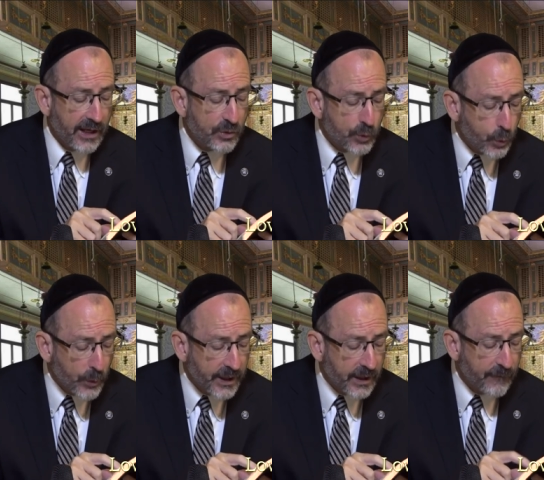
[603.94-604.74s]
a
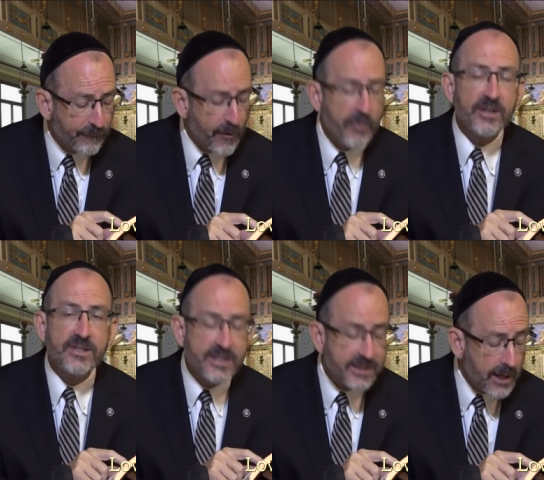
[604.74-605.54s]
twig from the
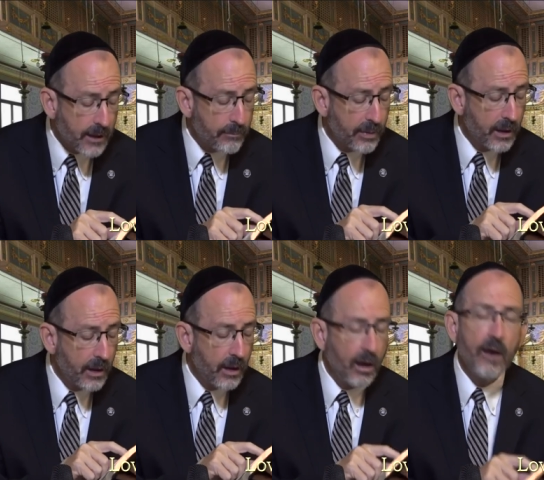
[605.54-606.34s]
stump
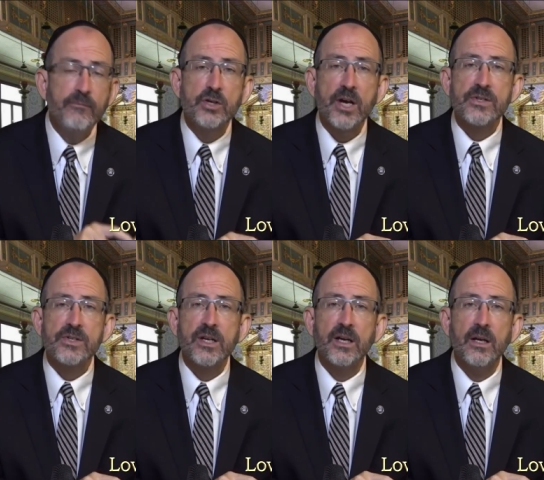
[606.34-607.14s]
of
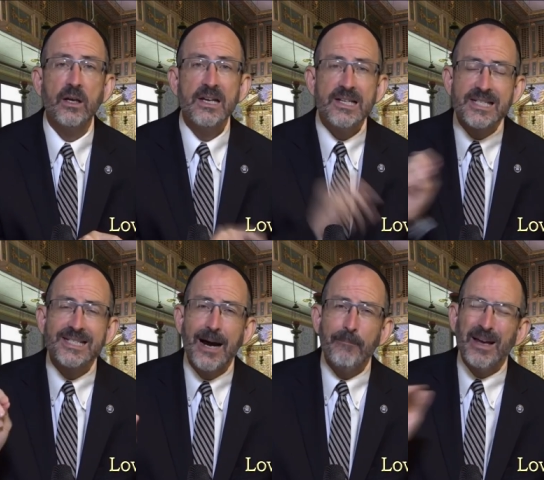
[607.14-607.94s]
Jesse.
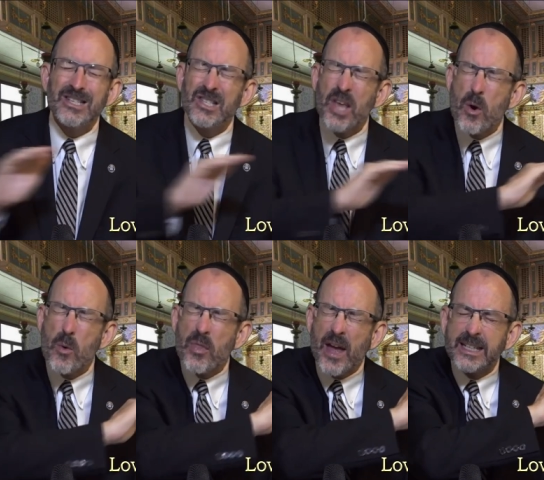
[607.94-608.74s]
Stump as
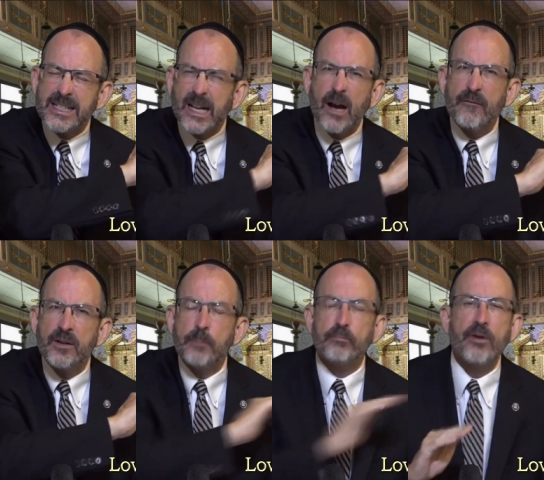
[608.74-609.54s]
though that
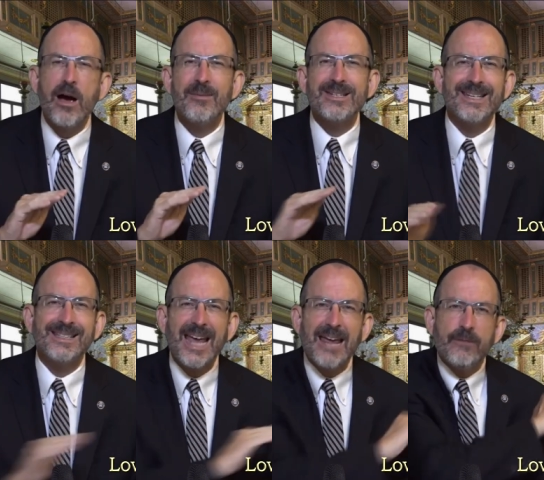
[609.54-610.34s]
covenant promise to
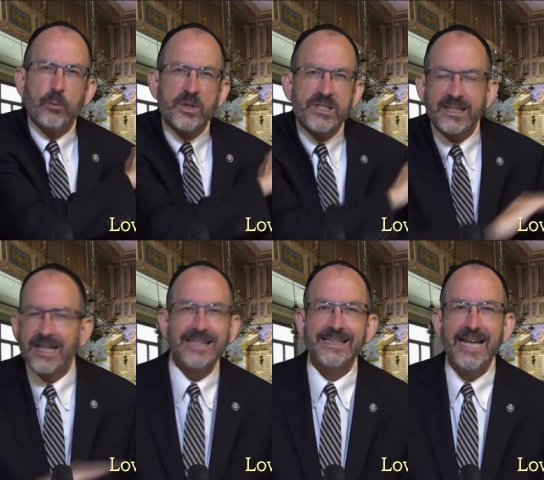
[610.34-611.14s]
David was
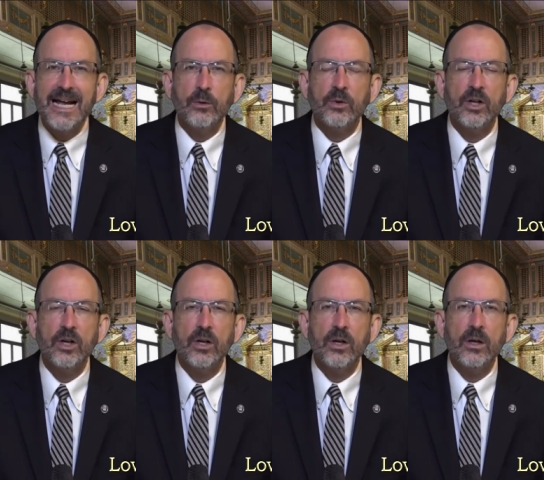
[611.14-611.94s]
cut down
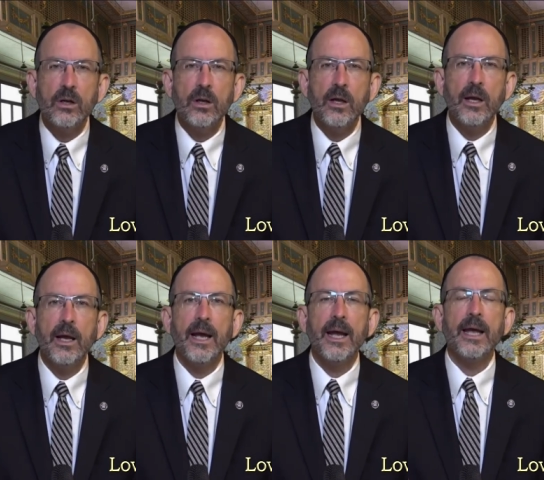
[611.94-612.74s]

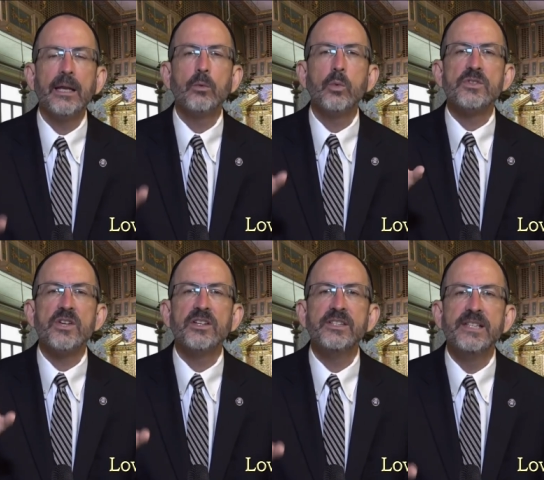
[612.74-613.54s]
and it
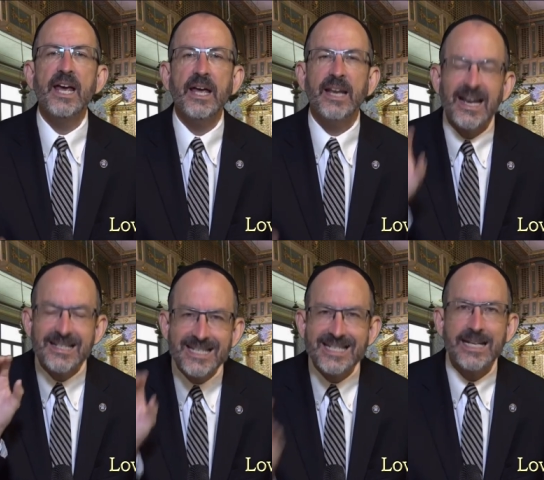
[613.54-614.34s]
was dead, a
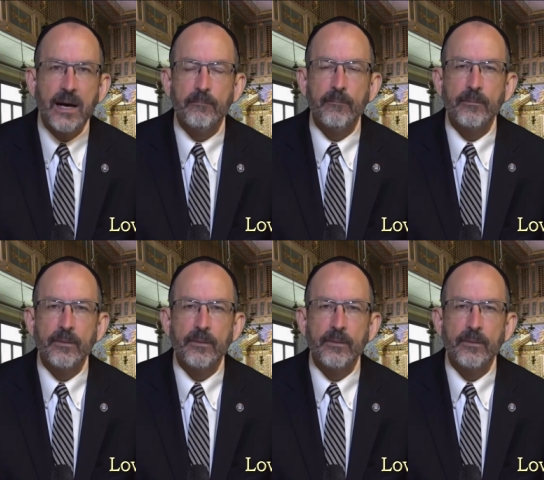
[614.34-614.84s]
stump.